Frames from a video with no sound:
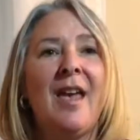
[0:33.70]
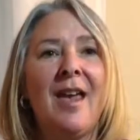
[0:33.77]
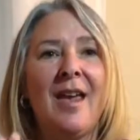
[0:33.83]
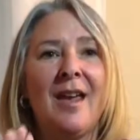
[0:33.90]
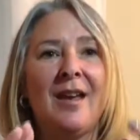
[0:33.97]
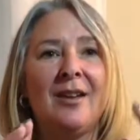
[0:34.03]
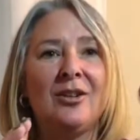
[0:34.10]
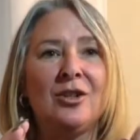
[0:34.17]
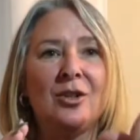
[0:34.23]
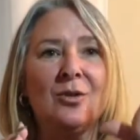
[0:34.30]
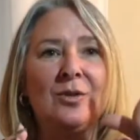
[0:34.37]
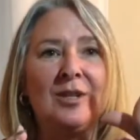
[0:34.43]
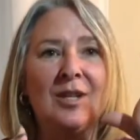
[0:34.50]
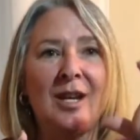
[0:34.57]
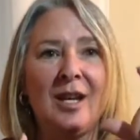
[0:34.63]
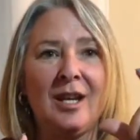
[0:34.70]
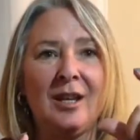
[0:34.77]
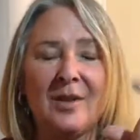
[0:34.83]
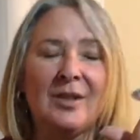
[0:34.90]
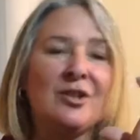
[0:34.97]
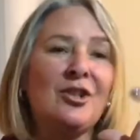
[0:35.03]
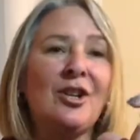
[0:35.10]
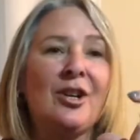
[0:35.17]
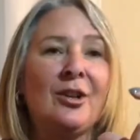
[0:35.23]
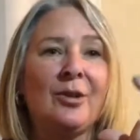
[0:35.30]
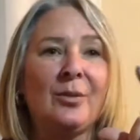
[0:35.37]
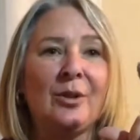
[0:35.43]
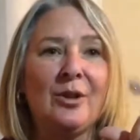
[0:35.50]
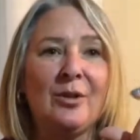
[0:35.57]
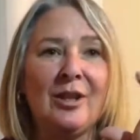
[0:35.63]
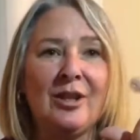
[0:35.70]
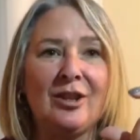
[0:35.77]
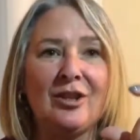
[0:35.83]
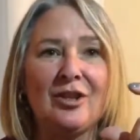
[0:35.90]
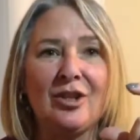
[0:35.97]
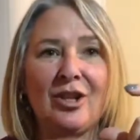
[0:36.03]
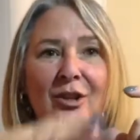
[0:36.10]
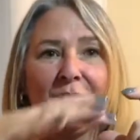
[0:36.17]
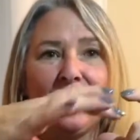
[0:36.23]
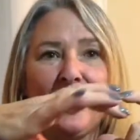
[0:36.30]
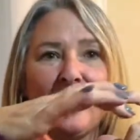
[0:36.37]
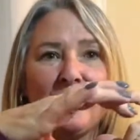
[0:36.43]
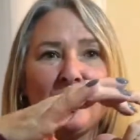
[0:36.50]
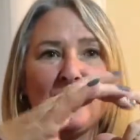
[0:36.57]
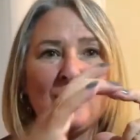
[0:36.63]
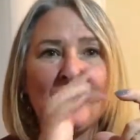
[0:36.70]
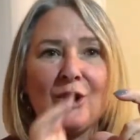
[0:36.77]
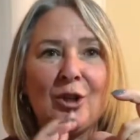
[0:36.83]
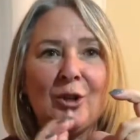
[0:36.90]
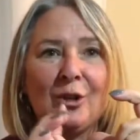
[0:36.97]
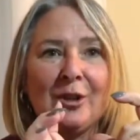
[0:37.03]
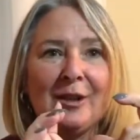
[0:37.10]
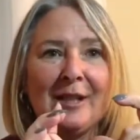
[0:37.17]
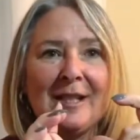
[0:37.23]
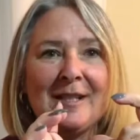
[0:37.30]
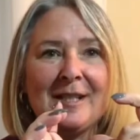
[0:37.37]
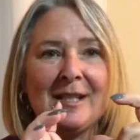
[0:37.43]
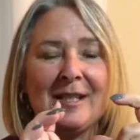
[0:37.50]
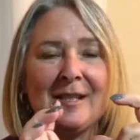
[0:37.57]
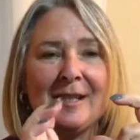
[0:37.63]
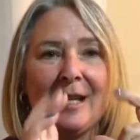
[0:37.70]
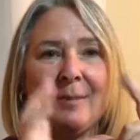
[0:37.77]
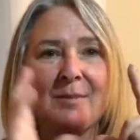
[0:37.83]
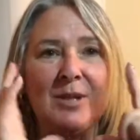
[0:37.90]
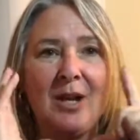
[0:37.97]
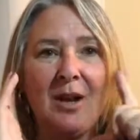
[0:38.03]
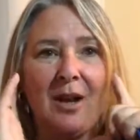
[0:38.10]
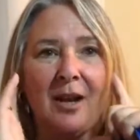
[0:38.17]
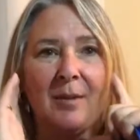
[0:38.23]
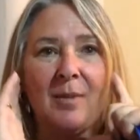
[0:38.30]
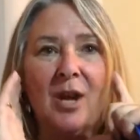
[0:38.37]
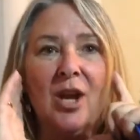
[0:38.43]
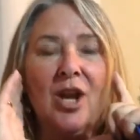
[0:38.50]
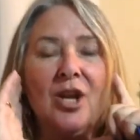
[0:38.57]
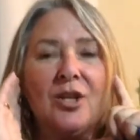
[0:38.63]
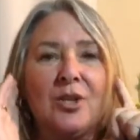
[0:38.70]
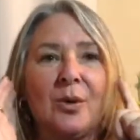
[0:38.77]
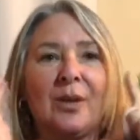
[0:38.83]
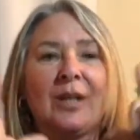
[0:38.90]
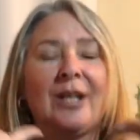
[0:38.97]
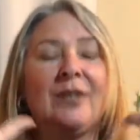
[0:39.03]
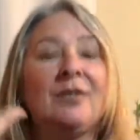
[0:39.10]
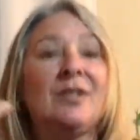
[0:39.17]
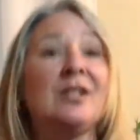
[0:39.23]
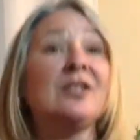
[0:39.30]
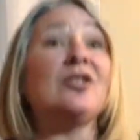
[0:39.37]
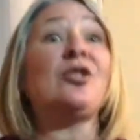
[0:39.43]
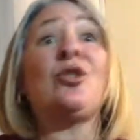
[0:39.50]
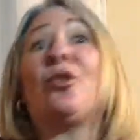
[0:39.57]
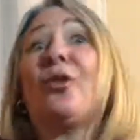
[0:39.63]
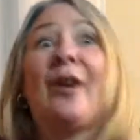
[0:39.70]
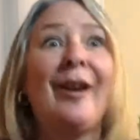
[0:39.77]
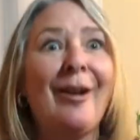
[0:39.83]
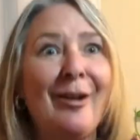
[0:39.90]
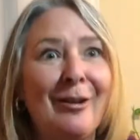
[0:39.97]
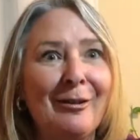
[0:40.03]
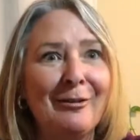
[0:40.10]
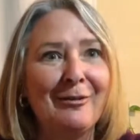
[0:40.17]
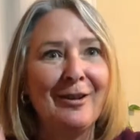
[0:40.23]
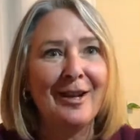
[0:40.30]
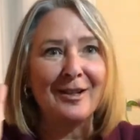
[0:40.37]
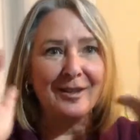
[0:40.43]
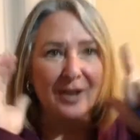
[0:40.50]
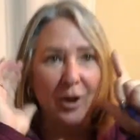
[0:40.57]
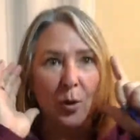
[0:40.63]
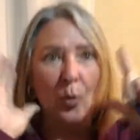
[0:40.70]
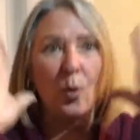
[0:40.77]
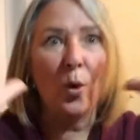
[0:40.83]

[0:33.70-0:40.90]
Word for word: and you take the shutter. When you hit the shutter, you actually turn the lens at the same time. So it gives these trail effects like